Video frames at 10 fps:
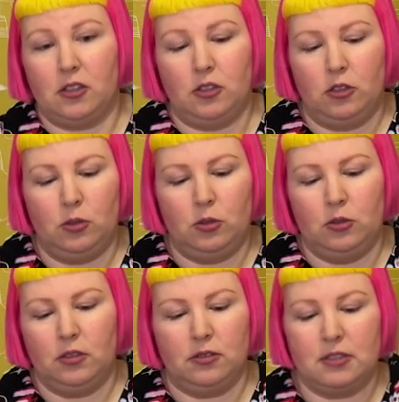
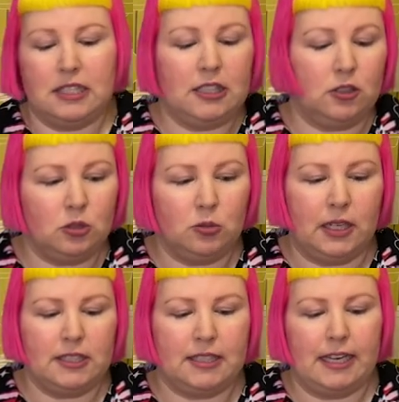new sealed
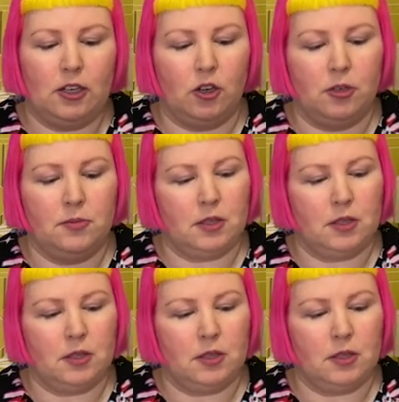one to take home.